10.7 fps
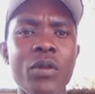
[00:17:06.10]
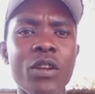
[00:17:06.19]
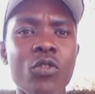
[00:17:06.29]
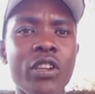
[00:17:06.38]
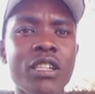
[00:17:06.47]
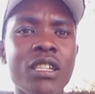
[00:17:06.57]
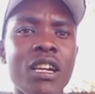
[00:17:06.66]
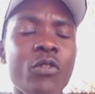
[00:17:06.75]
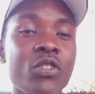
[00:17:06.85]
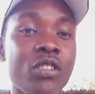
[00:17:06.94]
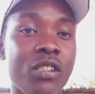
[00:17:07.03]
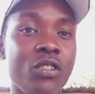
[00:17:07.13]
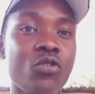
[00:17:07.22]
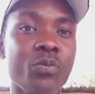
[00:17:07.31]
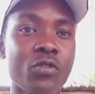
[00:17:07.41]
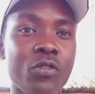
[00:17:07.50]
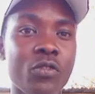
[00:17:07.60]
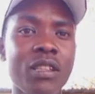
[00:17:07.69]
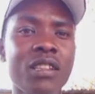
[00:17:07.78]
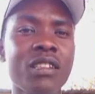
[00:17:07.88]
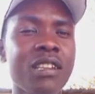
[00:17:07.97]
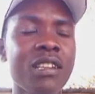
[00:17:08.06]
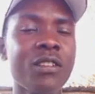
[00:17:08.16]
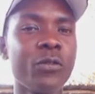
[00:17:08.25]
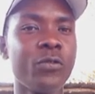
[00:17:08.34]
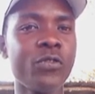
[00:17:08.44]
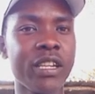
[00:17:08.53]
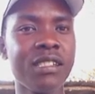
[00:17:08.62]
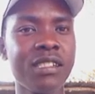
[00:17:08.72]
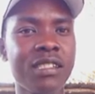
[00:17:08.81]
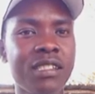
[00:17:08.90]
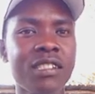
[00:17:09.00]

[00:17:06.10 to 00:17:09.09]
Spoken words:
quality, how we need to improve it, feeds,